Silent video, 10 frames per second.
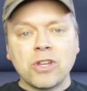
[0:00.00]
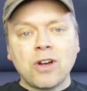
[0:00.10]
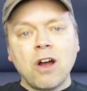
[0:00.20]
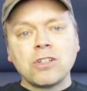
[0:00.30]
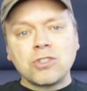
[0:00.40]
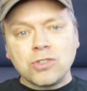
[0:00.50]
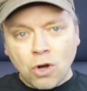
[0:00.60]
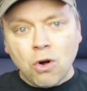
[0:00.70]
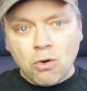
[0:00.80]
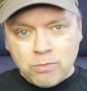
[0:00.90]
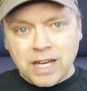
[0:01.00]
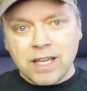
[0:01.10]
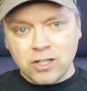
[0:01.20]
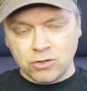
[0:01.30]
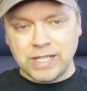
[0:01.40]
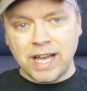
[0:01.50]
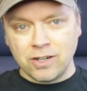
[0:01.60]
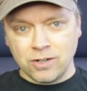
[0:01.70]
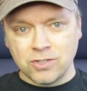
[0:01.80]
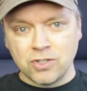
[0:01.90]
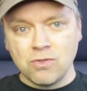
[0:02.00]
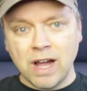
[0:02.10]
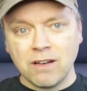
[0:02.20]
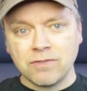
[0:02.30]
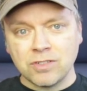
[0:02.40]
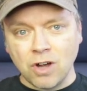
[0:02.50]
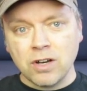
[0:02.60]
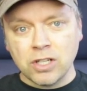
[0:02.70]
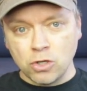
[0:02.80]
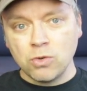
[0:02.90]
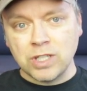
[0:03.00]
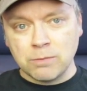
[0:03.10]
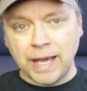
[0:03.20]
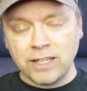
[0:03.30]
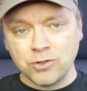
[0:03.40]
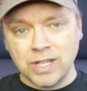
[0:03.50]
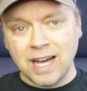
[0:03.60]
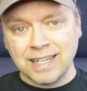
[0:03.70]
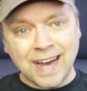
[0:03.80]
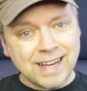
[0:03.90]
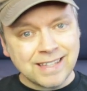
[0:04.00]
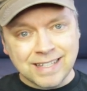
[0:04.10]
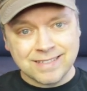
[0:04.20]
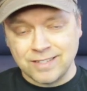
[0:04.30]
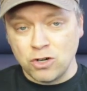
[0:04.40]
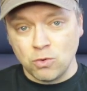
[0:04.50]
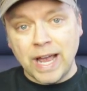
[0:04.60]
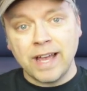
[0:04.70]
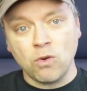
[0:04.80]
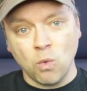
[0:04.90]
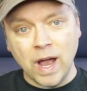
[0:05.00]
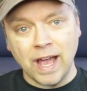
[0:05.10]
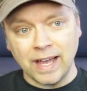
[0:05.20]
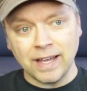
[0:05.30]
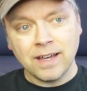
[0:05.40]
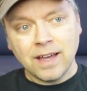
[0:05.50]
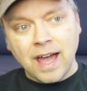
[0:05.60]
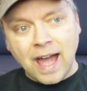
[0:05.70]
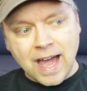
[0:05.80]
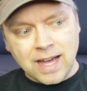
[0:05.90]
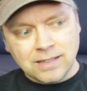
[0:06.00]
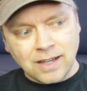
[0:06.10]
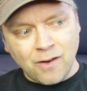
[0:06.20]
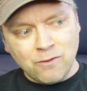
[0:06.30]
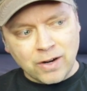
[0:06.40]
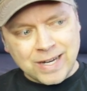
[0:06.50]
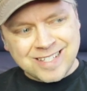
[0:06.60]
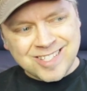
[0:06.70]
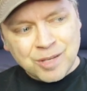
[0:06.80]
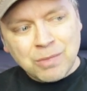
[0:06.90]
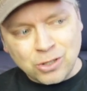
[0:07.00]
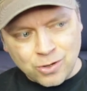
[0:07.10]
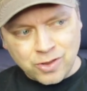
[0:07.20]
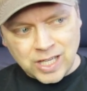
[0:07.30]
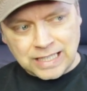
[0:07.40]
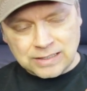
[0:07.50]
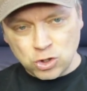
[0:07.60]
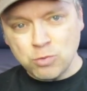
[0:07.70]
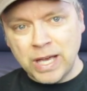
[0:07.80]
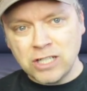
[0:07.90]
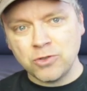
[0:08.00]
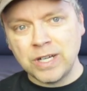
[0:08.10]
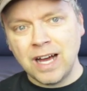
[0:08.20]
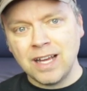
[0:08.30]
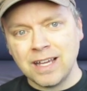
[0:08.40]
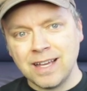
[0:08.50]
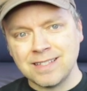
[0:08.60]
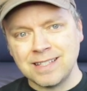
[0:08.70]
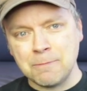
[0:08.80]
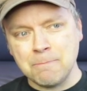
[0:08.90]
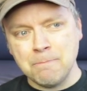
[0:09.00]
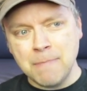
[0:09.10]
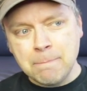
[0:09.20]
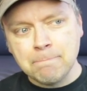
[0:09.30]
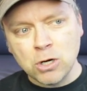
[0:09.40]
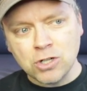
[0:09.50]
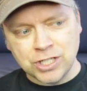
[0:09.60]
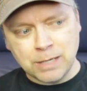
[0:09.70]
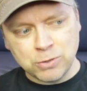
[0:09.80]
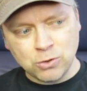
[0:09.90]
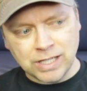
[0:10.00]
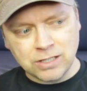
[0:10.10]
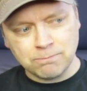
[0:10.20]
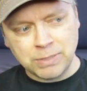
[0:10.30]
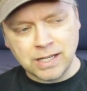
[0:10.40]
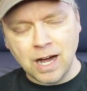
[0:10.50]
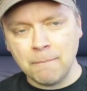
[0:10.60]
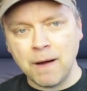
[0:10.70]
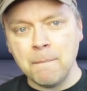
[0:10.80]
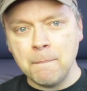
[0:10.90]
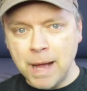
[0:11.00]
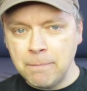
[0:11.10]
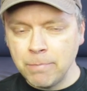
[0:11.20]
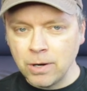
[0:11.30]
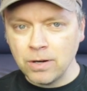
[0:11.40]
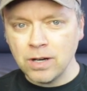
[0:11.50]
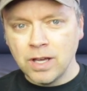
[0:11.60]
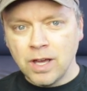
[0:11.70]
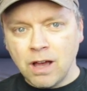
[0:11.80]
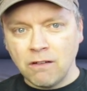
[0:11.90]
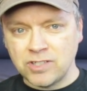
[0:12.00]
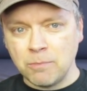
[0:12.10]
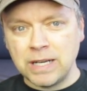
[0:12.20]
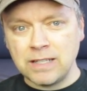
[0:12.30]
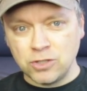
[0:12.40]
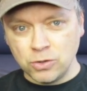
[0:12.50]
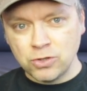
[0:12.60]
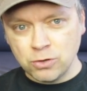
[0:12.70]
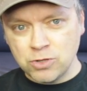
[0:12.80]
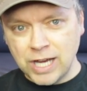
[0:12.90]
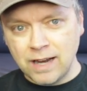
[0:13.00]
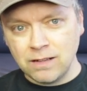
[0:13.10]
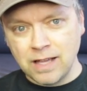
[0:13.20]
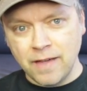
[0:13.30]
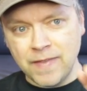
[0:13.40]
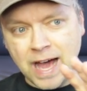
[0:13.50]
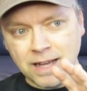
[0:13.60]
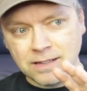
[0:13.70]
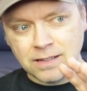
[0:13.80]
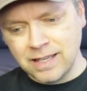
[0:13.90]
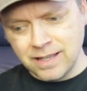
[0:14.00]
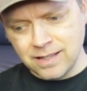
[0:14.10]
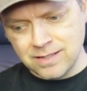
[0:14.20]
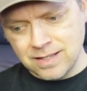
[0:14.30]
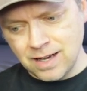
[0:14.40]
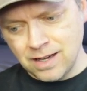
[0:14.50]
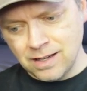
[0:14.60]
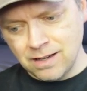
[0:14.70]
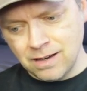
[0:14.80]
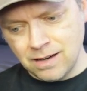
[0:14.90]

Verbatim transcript: there are so many creators who have started using Patreon, and I think it's a great way. And a very similar thing to Patreon is the membership. You can become a member of somebody's YouTube channel, and that is uh,